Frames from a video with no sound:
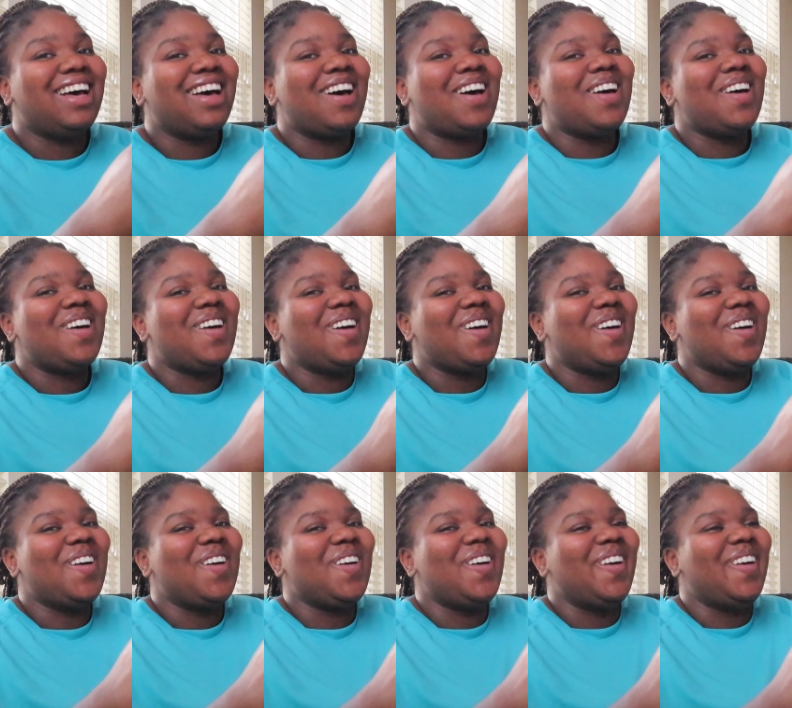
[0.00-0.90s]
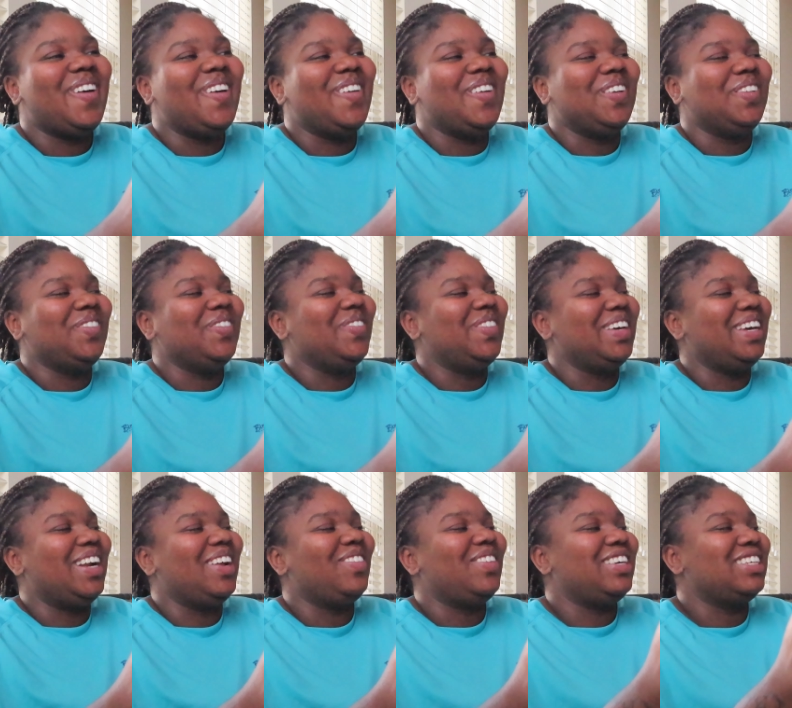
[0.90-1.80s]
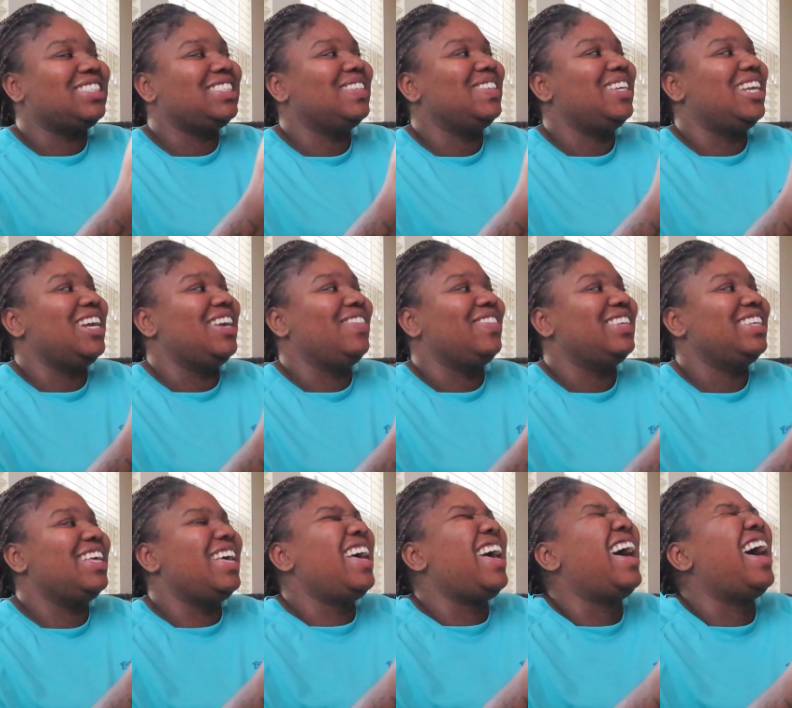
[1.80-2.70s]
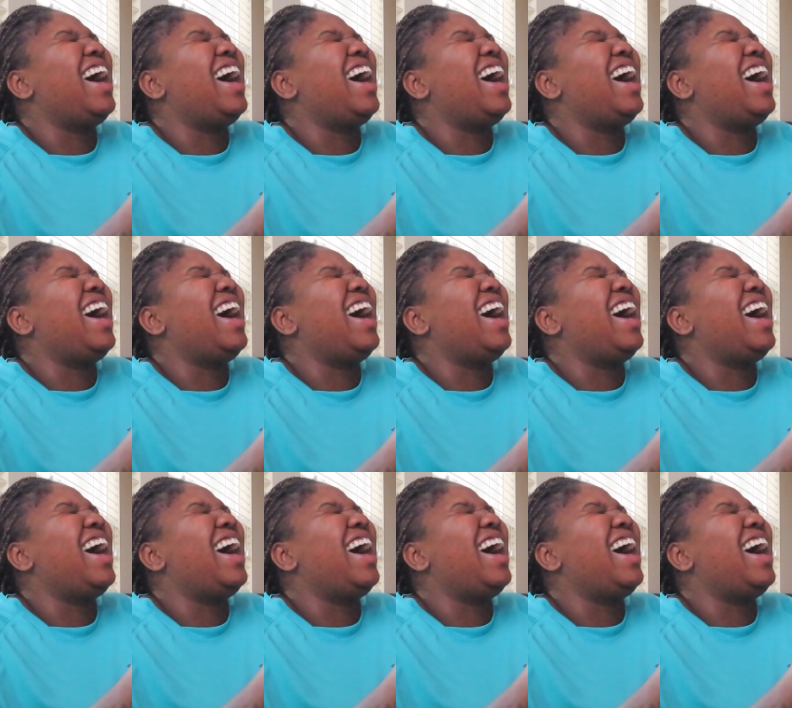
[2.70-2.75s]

Um, but I'm also nervous.